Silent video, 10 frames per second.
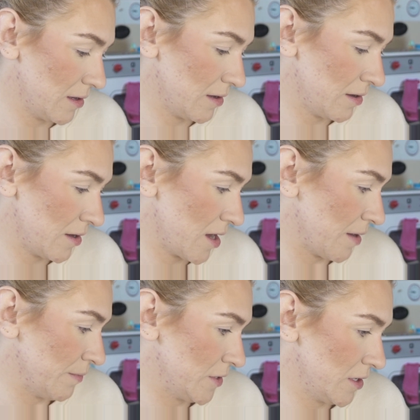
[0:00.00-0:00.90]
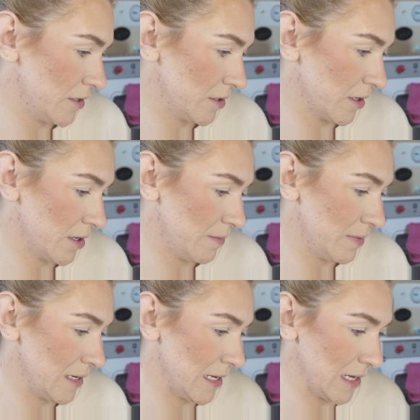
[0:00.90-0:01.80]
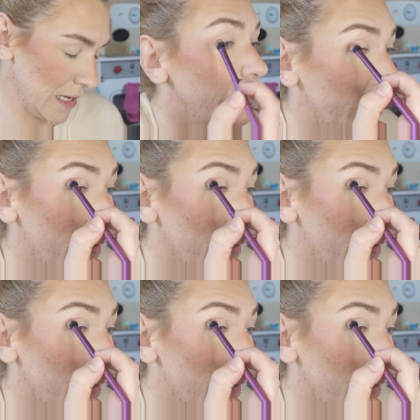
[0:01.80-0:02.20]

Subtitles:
I am just gonna play.